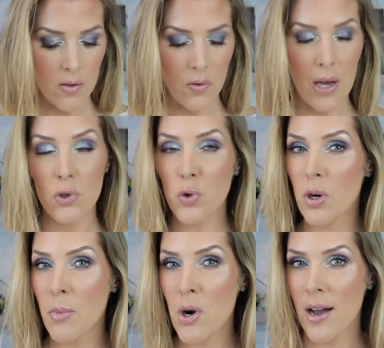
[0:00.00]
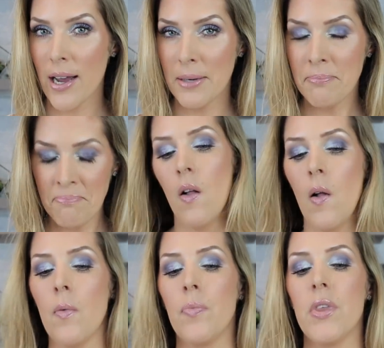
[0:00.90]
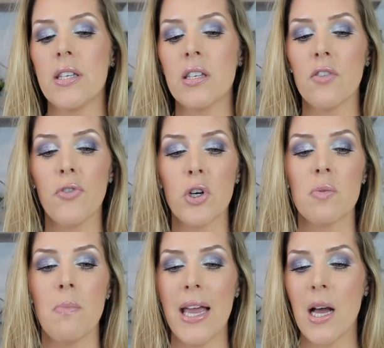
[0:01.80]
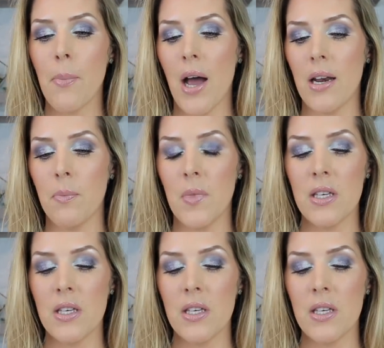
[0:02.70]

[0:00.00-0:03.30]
So that was drawer number nine. This is the first makeup item.